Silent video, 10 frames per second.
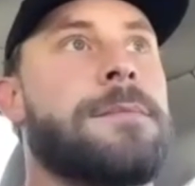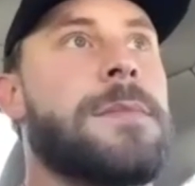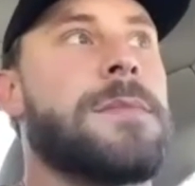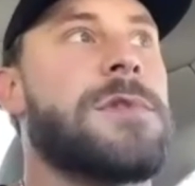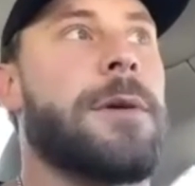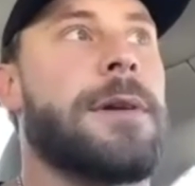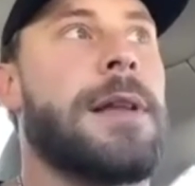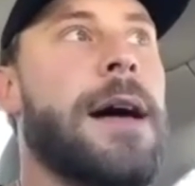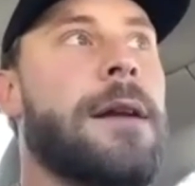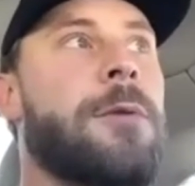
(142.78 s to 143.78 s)
So in a
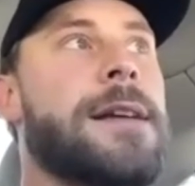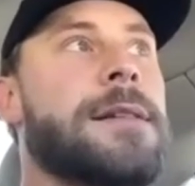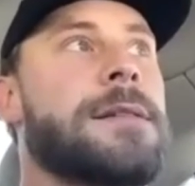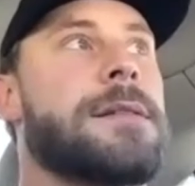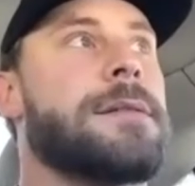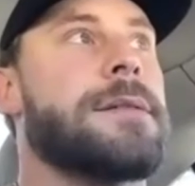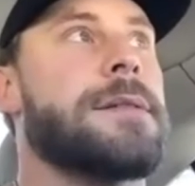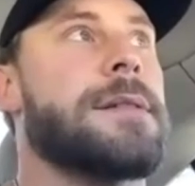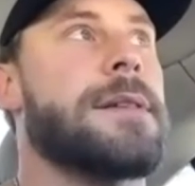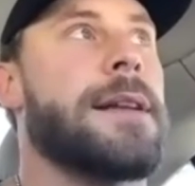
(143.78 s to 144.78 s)
lot of ways,
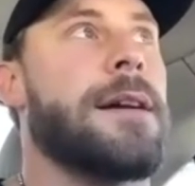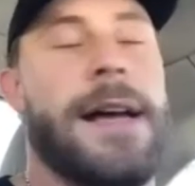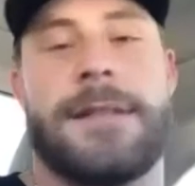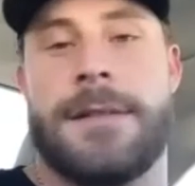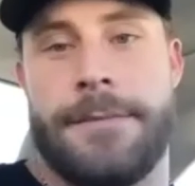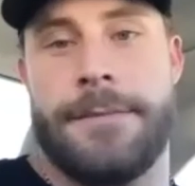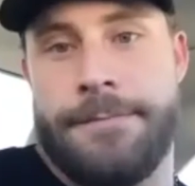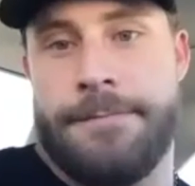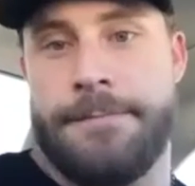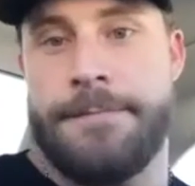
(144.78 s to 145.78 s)
you know, that's
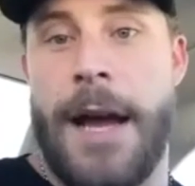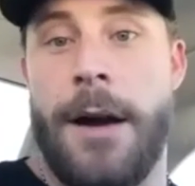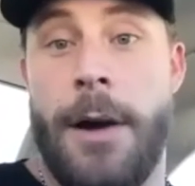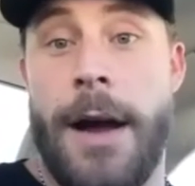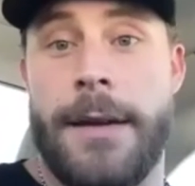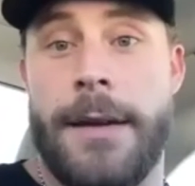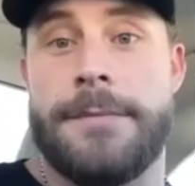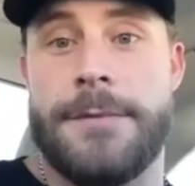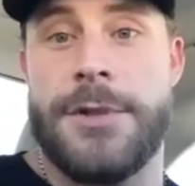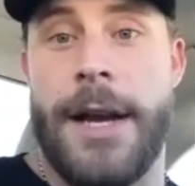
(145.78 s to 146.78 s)
how I
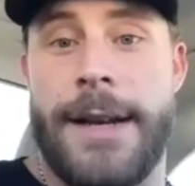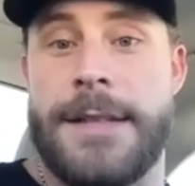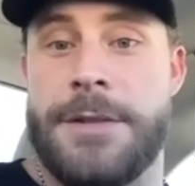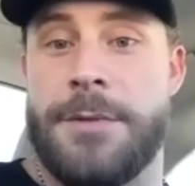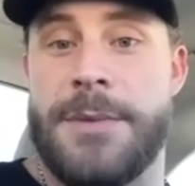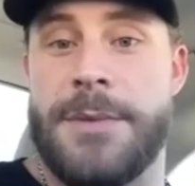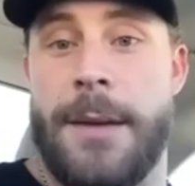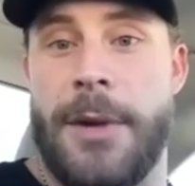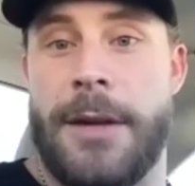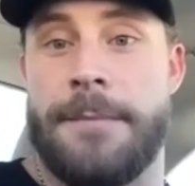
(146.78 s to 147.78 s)
try to disrupt timing.
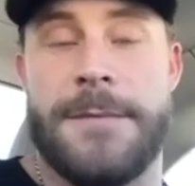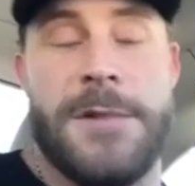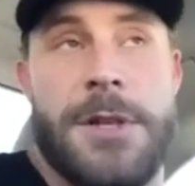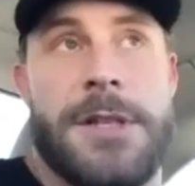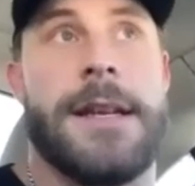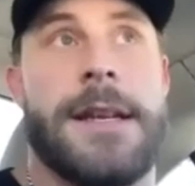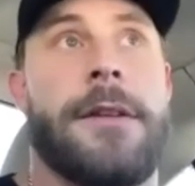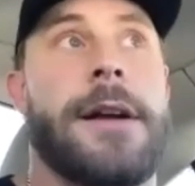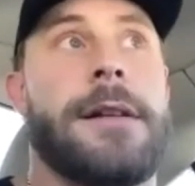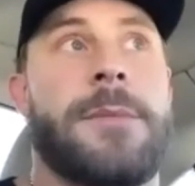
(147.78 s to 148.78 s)
It's just another
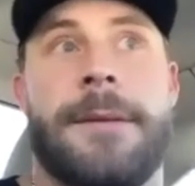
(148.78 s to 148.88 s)
element.